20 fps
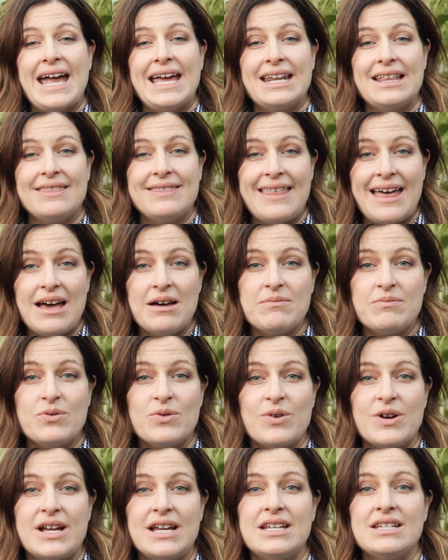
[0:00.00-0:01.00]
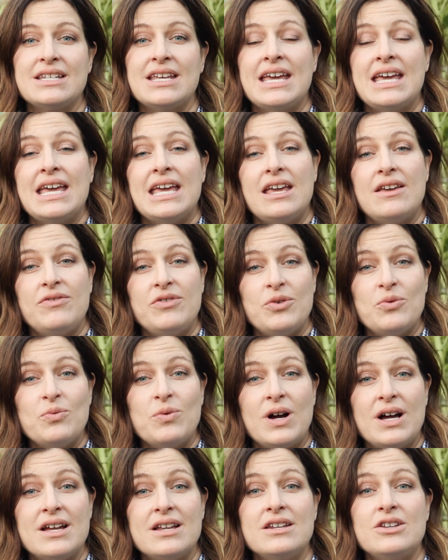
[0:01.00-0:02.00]
And at that point, if you
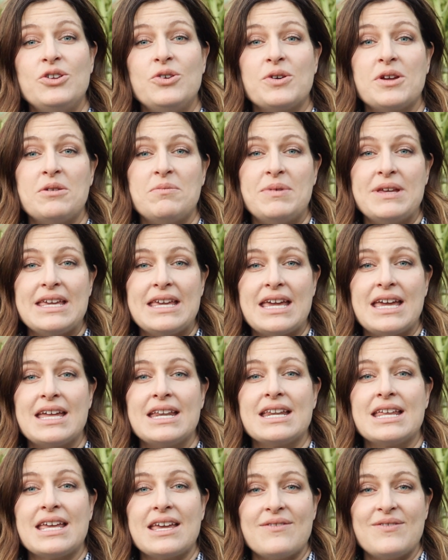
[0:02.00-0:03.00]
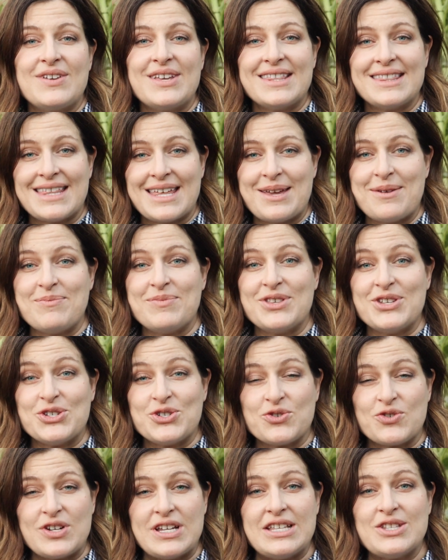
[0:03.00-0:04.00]
want, you can begin giving them the
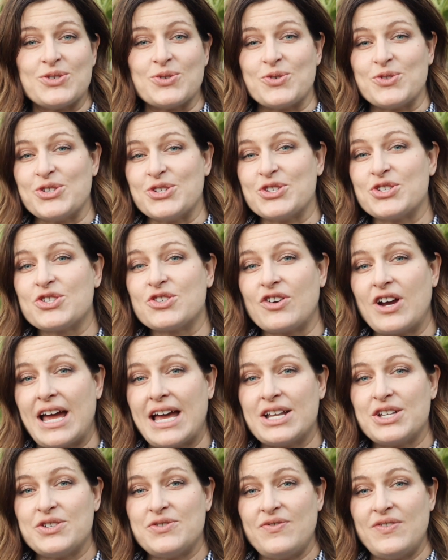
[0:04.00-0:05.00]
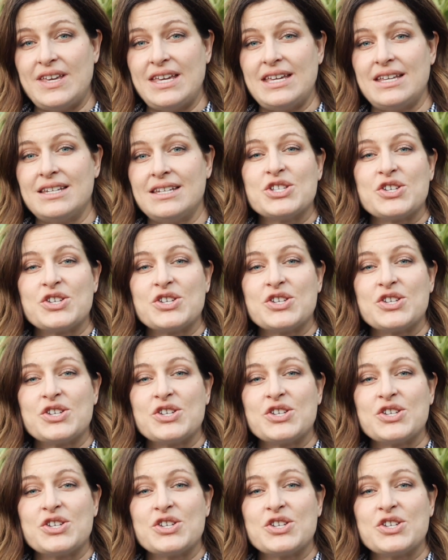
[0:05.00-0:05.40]
treats or the scratch feed.